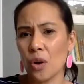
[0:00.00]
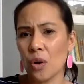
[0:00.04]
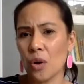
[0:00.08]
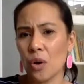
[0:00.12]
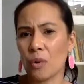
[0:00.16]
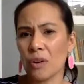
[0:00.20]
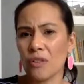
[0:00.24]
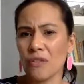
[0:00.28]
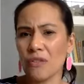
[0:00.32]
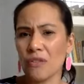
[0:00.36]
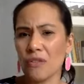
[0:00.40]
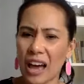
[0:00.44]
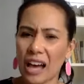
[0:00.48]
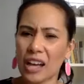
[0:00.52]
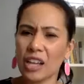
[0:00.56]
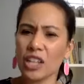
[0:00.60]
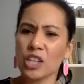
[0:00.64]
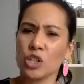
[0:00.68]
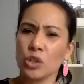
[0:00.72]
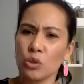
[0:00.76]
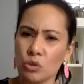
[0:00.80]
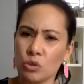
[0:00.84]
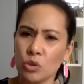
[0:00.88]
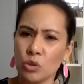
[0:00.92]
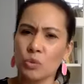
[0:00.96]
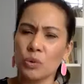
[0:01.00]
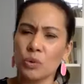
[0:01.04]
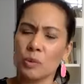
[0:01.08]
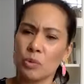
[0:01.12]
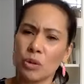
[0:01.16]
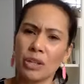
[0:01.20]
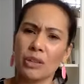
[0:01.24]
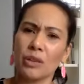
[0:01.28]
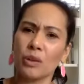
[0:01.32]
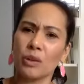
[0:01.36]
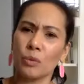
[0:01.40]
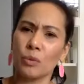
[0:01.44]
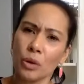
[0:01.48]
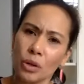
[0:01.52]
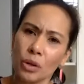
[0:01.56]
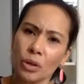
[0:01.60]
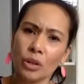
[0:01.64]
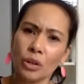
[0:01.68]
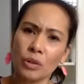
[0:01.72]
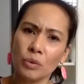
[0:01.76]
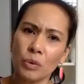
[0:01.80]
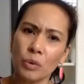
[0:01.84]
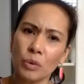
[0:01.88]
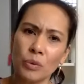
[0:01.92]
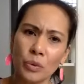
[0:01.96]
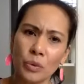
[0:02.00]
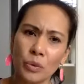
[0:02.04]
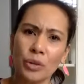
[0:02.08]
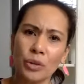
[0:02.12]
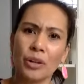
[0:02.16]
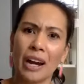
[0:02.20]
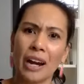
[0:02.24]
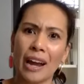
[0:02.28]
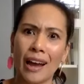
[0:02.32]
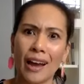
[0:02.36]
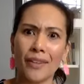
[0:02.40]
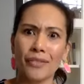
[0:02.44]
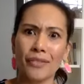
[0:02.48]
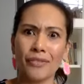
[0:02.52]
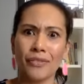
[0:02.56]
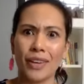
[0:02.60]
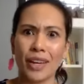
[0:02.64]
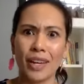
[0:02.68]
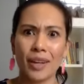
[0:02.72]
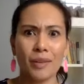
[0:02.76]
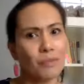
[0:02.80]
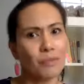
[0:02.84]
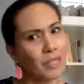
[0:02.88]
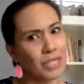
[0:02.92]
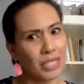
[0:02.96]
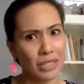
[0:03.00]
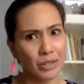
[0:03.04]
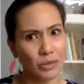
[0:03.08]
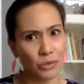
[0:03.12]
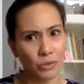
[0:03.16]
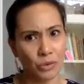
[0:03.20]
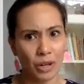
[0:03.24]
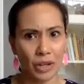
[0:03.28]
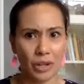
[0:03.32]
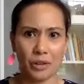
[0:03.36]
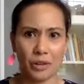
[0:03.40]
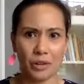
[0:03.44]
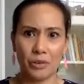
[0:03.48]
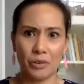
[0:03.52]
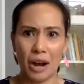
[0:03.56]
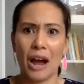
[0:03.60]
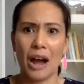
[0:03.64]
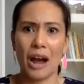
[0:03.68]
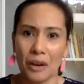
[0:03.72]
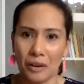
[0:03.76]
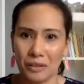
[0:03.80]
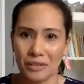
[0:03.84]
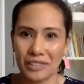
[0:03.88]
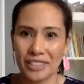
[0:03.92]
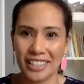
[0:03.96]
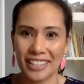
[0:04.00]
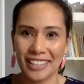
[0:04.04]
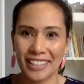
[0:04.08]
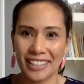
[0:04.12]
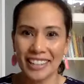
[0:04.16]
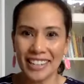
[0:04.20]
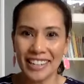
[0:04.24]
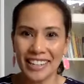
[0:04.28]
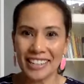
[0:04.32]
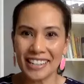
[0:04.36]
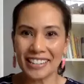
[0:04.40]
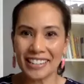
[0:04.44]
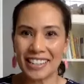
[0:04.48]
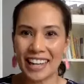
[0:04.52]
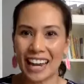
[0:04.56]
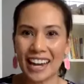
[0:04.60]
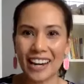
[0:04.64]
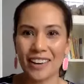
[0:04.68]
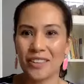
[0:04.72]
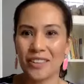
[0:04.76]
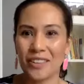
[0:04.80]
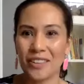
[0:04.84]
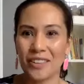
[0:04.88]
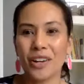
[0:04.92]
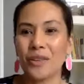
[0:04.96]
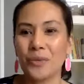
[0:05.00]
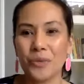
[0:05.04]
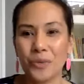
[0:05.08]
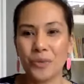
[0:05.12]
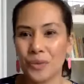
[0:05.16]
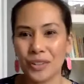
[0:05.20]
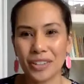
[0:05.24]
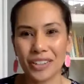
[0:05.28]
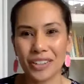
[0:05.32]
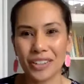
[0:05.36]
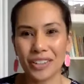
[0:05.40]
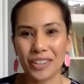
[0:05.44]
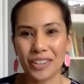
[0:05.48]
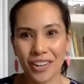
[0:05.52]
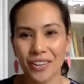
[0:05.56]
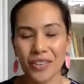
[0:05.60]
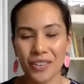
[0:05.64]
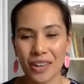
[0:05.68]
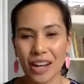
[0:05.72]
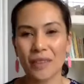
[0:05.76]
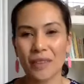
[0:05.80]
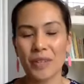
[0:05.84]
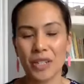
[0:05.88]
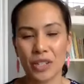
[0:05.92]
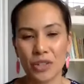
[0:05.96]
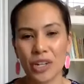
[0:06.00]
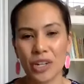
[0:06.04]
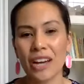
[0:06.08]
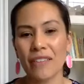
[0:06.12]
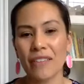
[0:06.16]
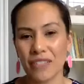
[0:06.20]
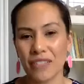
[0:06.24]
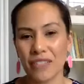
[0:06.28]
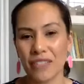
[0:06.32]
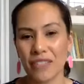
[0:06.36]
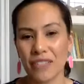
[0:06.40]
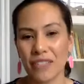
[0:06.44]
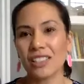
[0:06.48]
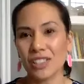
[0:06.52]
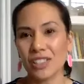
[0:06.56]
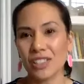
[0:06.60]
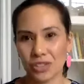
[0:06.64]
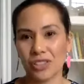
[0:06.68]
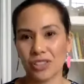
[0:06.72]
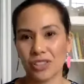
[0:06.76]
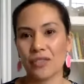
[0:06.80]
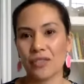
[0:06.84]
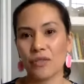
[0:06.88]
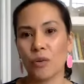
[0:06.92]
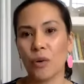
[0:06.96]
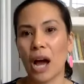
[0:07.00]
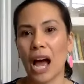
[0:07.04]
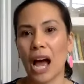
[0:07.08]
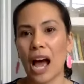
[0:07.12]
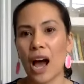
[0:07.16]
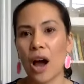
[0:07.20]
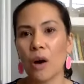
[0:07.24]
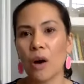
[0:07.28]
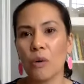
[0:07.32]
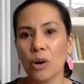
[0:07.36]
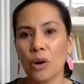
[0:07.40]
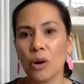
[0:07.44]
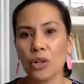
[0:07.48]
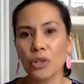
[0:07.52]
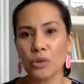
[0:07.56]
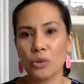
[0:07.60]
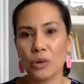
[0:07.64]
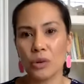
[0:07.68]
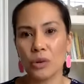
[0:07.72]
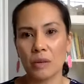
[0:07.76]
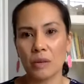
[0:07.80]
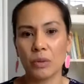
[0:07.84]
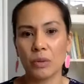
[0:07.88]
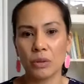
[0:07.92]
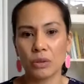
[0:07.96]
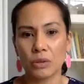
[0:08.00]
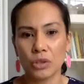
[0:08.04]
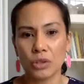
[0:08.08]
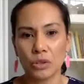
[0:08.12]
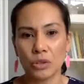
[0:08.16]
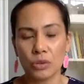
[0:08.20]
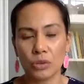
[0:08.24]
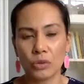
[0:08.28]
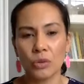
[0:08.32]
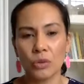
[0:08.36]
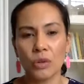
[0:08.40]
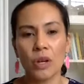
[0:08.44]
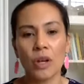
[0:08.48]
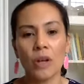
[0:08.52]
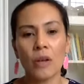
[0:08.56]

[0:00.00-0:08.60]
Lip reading: what value do we bring the world when we're half empty running around? I don't care, you have to ask yourself, how are you able to